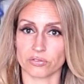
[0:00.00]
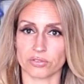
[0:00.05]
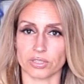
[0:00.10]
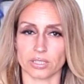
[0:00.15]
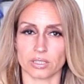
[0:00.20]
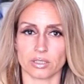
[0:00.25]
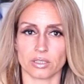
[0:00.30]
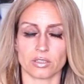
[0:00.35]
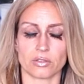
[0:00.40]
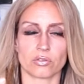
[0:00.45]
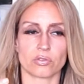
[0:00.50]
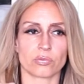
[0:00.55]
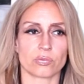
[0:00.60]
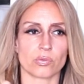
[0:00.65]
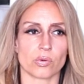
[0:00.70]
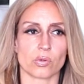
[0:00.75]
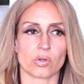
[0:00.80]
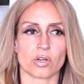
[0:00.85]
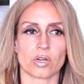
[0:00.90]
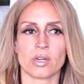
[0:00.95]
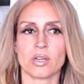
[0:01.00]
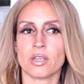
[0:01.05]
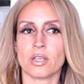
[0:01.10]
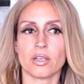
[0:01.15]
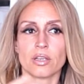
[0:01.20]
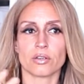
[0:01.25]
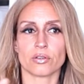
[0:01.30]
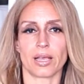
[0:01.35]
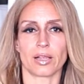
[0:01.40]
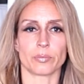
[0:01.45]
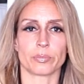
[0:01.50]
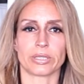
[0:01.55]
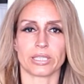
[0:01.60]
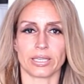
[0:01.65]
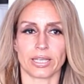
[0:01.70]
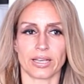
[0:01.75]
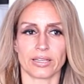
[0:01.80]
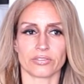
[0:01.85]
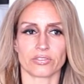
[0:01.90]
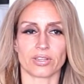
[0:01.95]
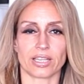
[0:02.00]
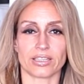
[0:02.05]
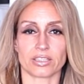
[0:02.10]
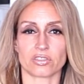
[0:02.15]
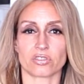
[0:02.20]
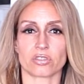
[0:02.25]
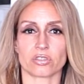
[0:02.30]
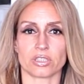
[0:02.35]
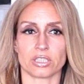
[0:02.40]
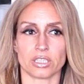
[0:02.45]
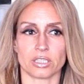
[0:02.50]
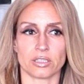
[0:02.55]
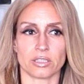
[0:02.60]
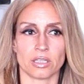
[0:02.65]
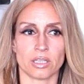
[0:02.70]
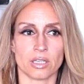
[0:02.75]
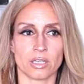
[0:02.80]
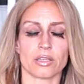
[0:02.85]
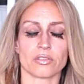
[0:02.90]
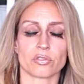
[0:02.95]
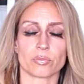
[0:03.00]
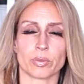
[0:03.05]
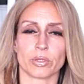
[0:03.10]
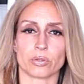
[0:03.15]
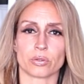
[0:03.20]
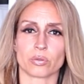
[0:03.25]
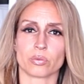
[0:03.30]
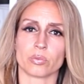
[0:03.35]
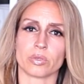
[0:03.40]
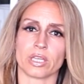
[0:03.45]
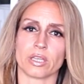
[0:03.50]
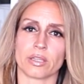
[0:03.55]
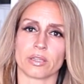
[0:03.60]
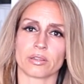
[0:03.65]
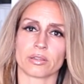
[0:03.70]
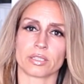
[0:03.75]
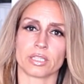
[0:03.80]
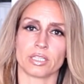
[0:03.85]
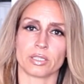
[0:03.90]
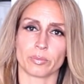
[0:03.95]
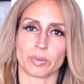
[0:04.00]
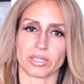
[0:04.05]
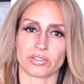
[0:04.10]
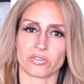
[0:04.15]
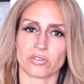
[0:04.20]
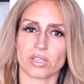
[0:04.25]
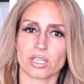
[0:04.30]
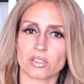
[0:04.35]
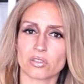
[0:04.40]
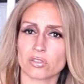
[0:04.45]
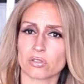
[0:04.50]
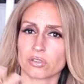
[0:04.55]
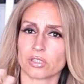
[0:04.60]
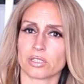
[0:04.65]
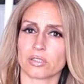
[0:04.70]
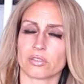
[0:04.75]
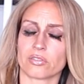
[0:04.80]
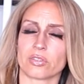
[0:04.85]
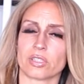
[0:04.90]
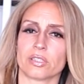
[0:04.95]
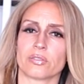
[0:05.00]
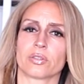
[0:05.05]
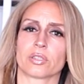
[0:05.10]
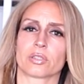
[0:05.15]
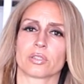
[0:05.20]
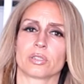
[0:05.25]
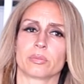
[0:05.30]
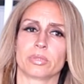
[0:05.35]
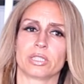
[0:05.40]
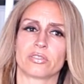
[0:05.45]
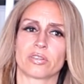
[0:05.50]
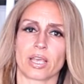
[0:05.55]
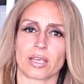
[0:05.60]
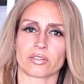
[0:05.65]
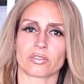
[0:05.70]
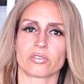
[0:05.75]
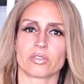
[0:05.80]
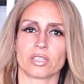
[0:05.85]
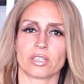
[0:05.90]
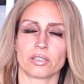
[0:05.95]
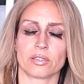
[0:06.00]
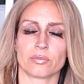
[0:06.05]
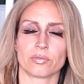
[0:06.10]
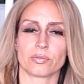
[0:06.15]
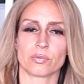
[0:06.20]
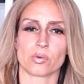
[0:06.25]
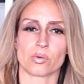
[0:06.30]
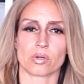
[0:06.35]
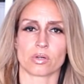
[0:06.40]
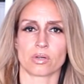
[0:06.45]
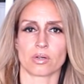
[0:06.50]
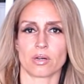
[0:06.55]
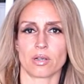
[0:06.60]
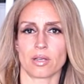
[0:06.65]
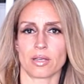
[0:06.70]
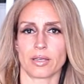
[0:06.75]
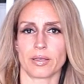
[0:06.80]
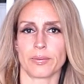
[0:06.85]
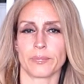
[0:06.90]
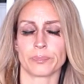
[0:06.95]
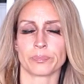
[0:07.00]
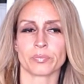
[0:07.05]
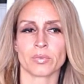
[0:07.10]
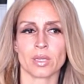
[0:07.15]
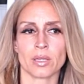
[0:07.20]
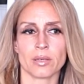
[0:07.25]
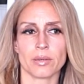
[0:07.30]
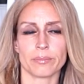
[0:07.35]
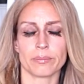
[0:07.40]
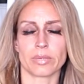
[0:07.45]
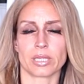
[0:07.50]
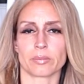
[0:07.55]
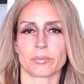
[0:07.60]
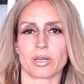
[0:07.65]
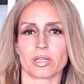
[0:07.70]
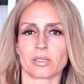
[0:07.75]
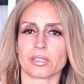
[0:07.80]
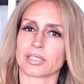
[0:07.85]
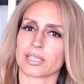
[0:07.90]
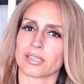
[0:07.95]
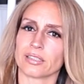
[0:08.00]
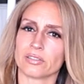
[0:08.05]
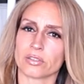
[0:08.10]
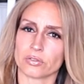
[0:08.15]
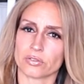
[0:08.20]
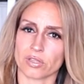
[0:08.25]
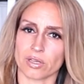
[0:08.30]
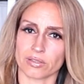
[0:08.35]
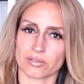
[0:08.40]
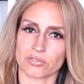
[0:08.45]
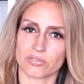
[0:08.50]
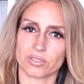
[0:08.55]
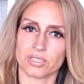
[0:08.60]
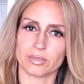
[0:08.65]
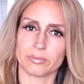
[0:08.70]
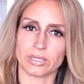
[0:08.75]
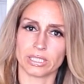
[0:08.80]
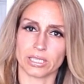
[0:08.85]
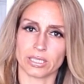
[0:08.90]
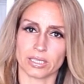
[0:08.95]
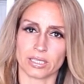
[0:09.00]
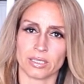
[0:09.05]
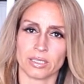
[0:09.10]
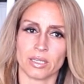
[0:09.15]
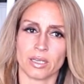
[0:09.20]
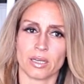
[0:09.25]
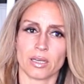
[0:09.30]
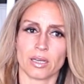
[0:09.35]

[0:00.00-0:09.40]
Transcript: SIDS, for LPS. I actually spoke with Keto Pet Sanctuary to see if they're going to be testing for metabolic endotoxemia.